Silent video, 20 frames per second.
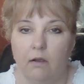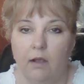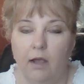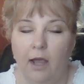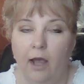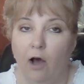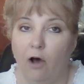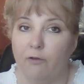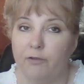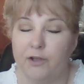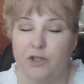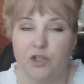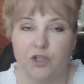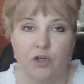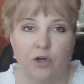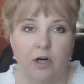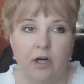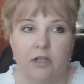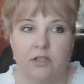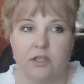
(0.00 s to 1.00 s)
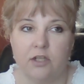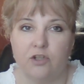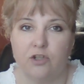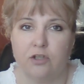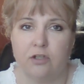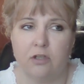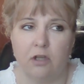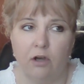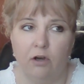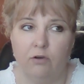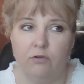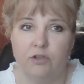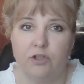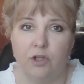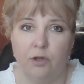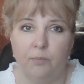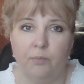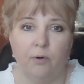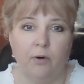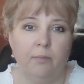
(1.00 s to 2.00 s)
health insurance is so
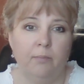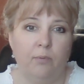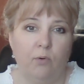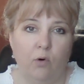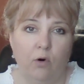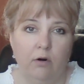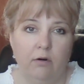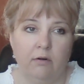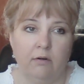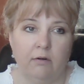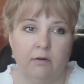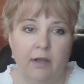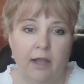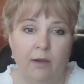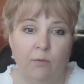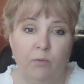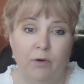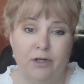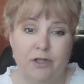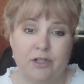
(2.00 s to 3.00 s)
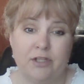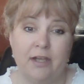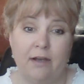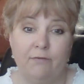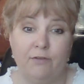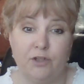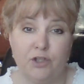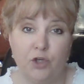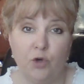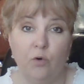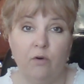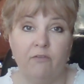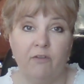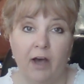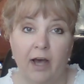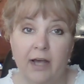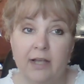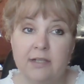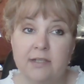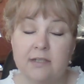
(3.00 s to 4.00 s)
super important, and we just have the two of
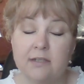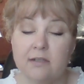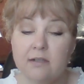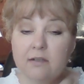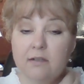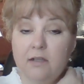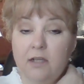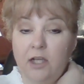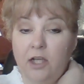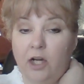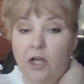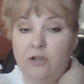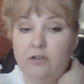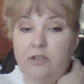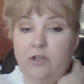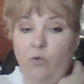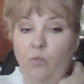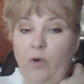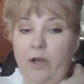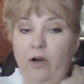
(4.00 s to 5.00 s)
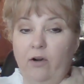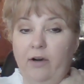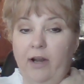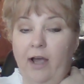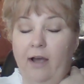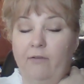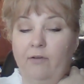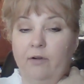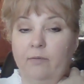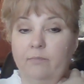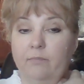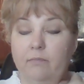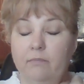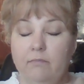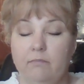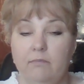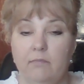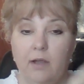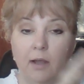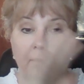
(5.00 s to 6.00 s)
us, so we don't have a
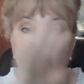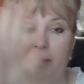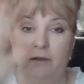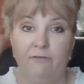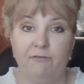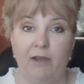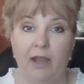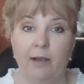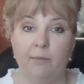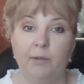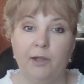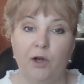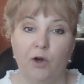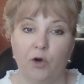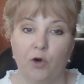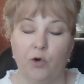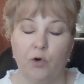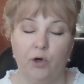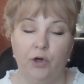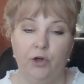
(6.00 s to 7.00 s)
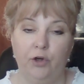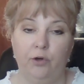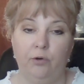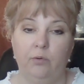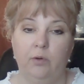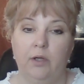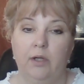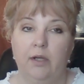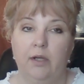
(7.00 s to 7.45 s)
big family or crew.